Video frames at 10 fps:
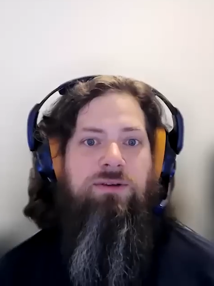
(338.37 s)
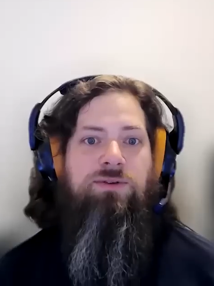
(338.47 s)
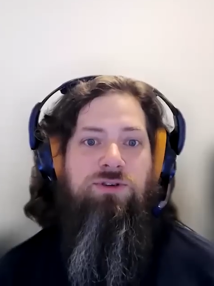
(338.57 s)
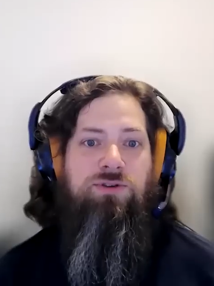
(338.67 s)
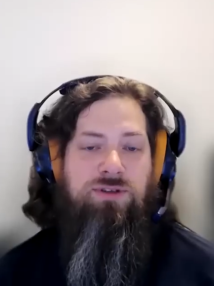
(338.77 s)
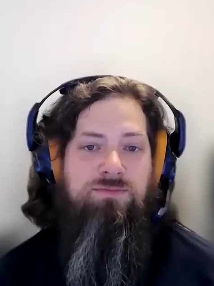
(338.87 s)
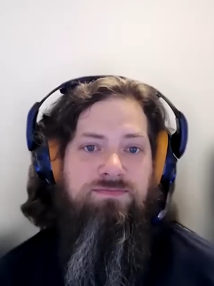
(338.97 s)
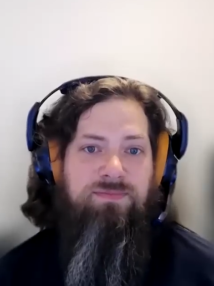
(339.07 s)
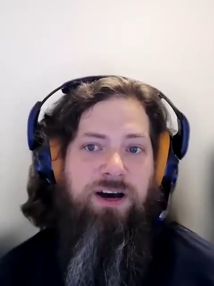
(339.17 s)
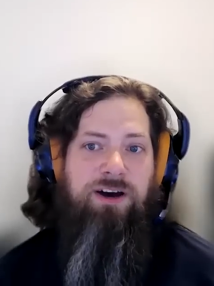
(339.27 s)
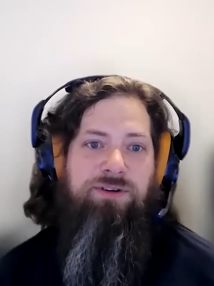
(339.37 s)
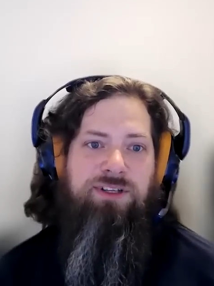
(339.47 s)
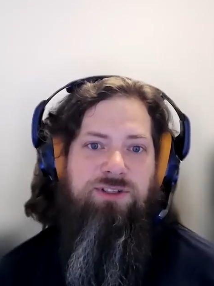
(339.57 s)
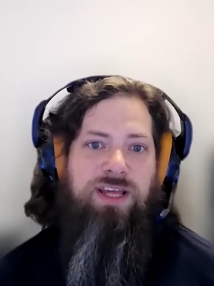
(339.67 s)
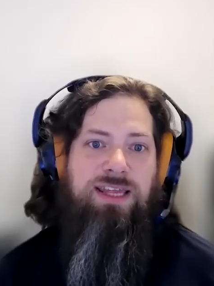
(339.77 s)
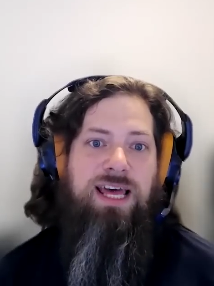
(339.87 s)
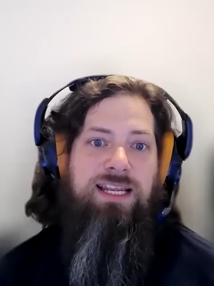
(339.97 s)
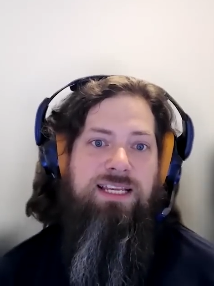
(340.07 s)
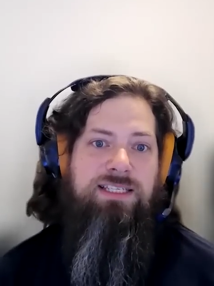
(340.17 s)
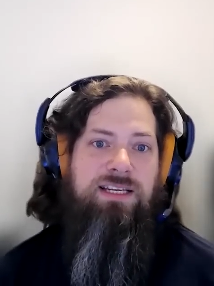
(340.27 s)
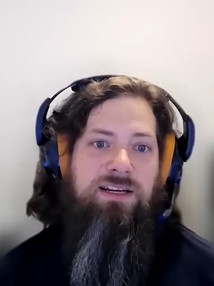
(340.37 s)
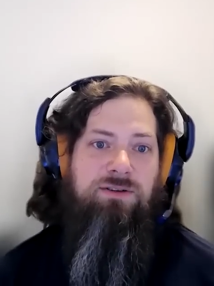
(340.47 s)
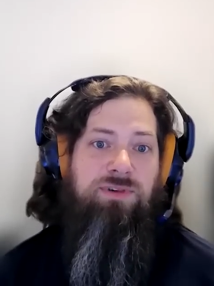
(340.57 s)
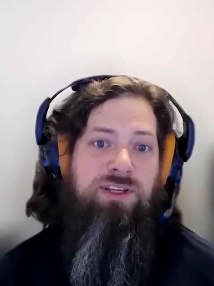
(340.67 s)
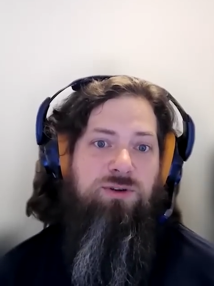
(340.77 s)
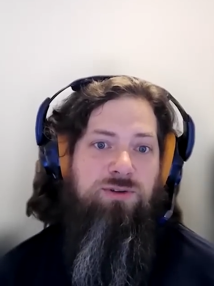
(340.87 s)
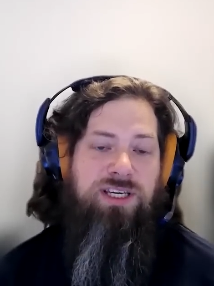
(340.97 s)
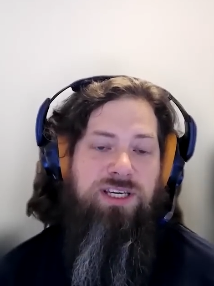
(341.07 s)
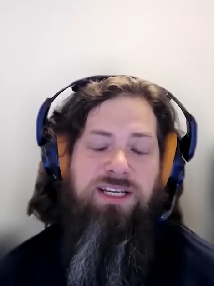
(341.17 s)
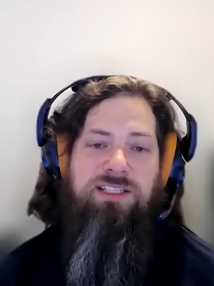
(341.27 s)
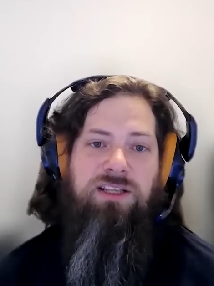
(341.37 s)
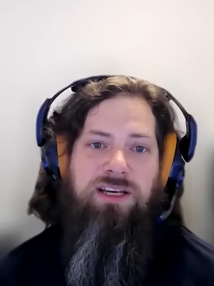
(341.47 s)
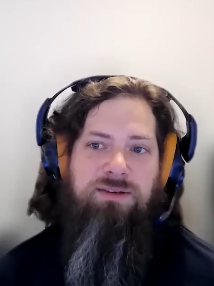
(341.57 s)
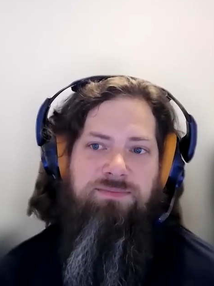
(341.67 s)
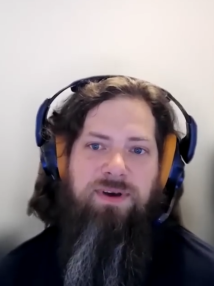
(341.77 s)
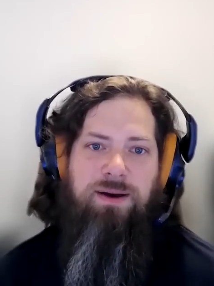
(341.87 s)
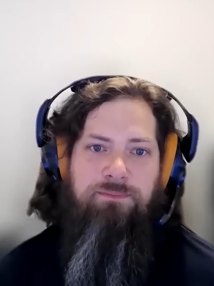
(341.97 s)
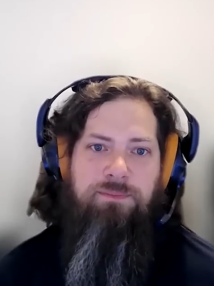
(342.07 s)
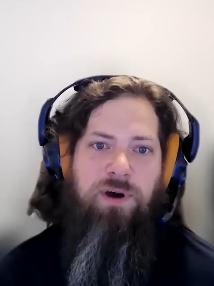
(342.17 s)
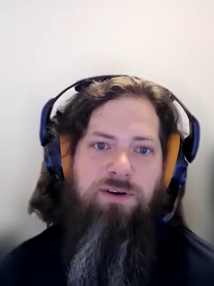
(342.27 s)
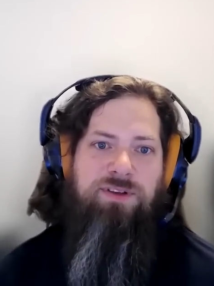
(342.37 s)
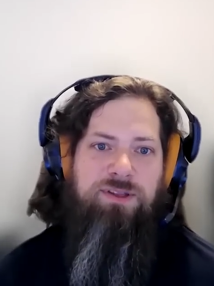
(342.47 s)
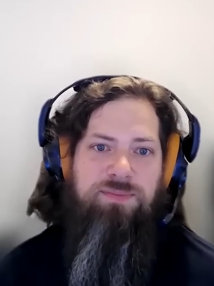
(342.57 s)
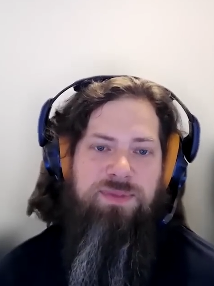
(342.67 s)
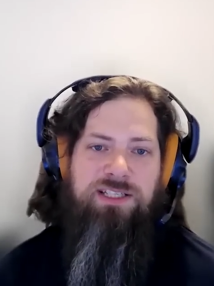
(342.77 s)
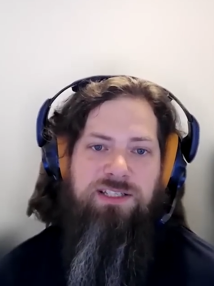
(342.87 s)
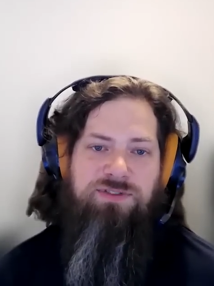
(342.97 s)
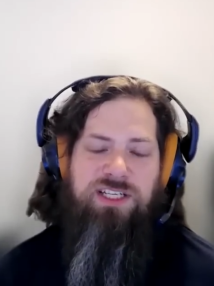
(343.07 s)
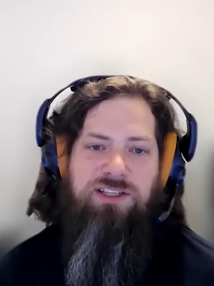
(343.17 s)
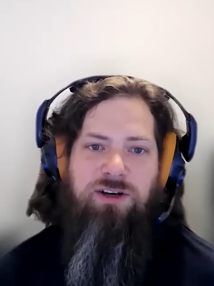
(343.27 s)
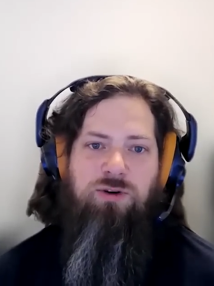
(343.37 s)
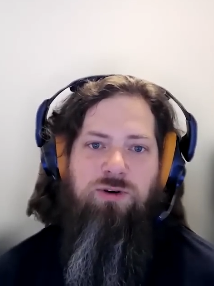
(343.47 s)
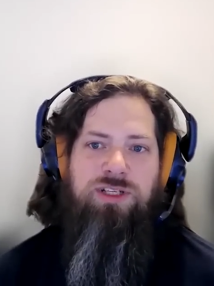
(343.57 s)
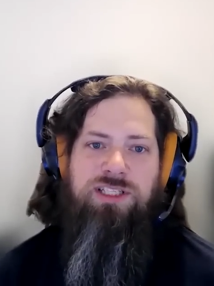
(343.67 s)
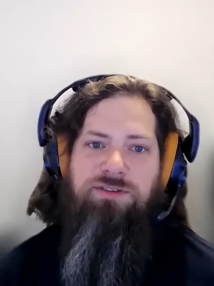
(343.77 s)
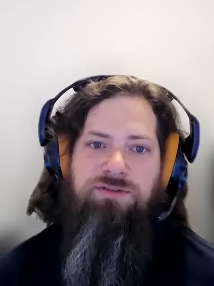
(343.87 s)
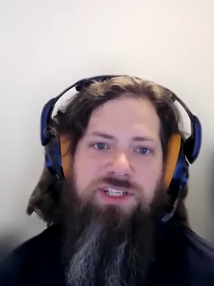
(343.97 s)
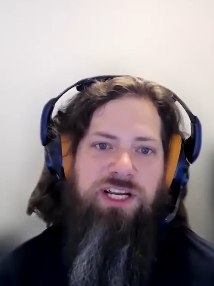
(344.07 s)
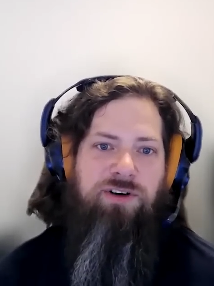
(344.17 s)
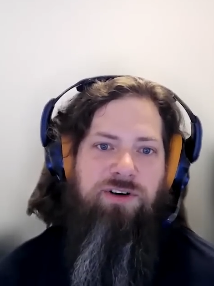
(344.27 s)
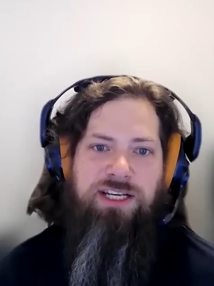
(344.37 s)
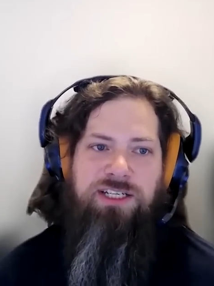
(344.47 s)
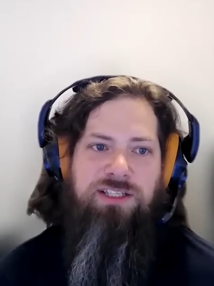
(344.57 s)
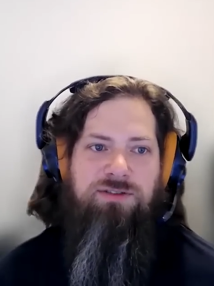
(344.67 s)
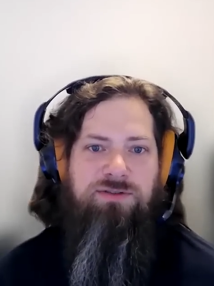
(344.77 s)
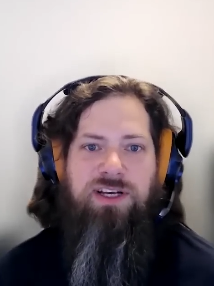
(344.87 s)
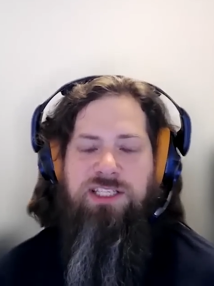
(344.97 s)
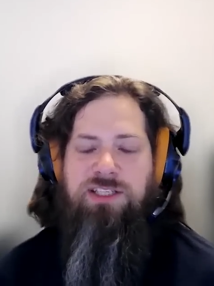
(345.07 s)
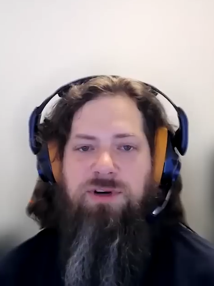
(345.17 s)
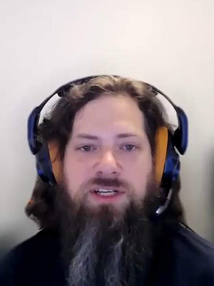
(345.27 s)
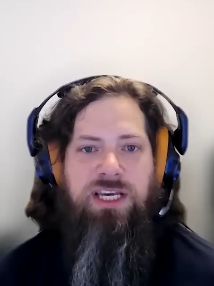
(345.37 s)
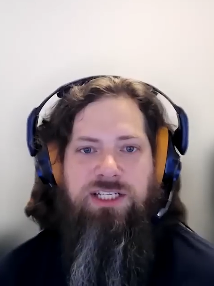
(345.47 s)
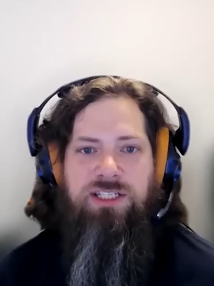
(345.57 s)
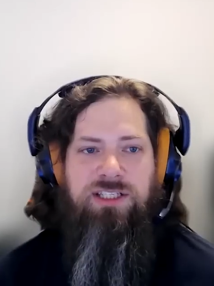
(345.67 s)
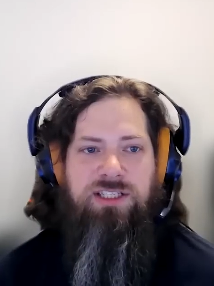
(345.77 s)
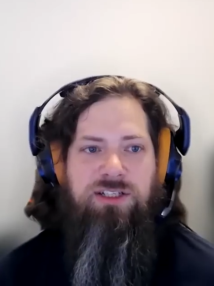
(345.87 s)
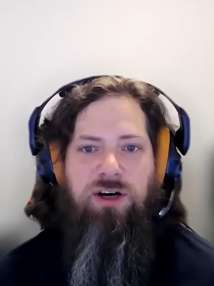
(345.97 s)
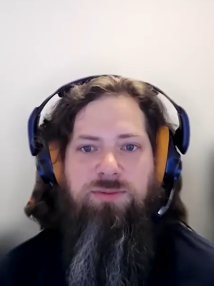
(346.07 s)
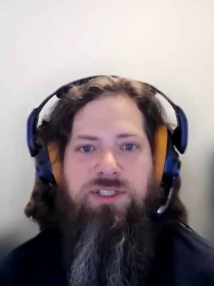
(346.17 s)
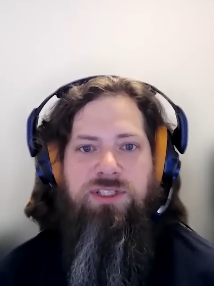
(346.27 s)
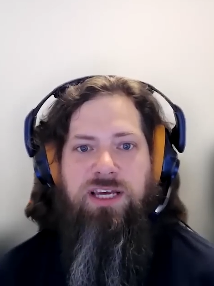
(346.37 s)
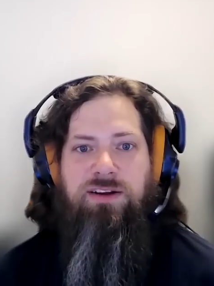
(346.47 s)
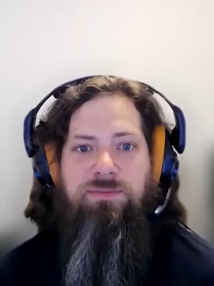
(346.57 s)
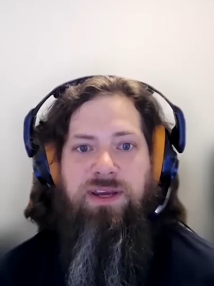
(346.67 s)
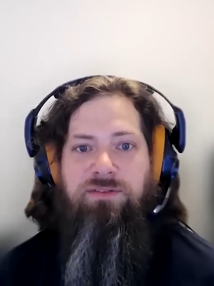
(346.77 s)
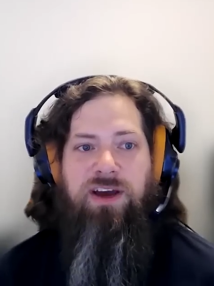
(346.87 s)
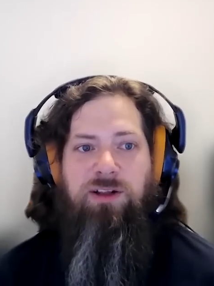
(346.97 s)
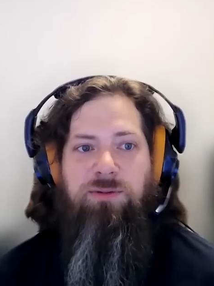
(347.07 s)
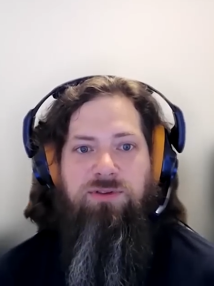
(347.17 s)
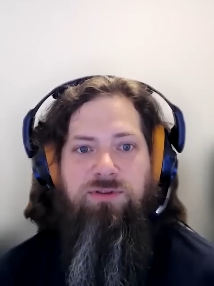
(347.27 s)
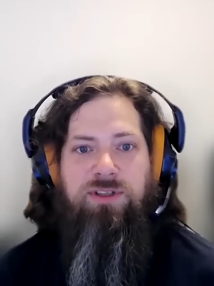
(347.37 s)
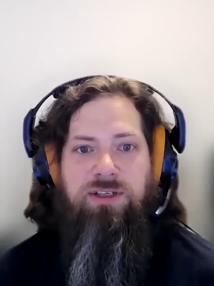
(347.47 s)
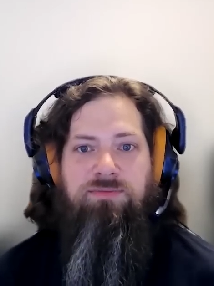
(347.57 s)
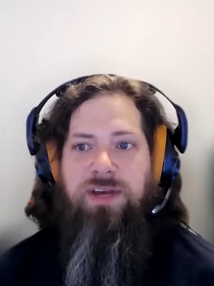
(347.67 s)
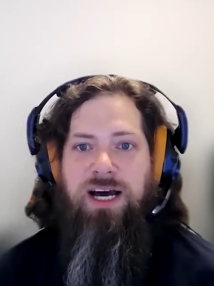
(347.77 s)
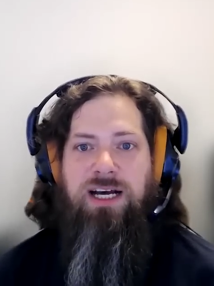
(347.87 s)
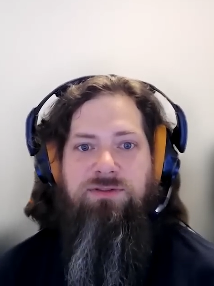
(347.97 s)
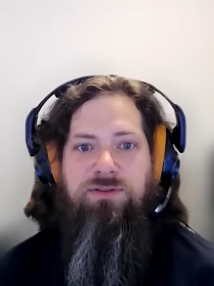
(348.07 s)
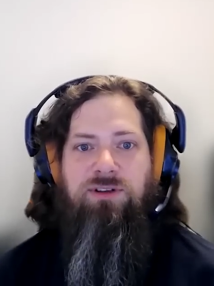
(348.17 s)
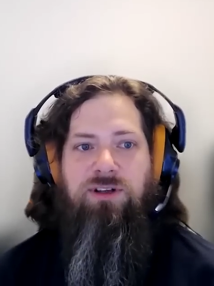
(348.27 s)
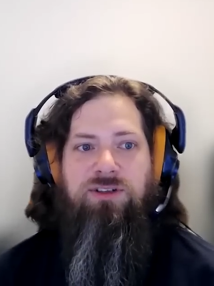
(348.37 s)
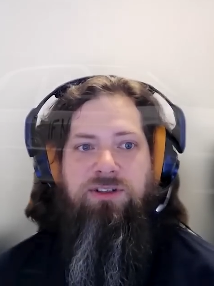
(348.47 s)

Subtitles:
was good. I really enjoyed that. That is a really cool kit. It's like a perfect mix of just like all these different generations of customizations and options that have been available to cars for a long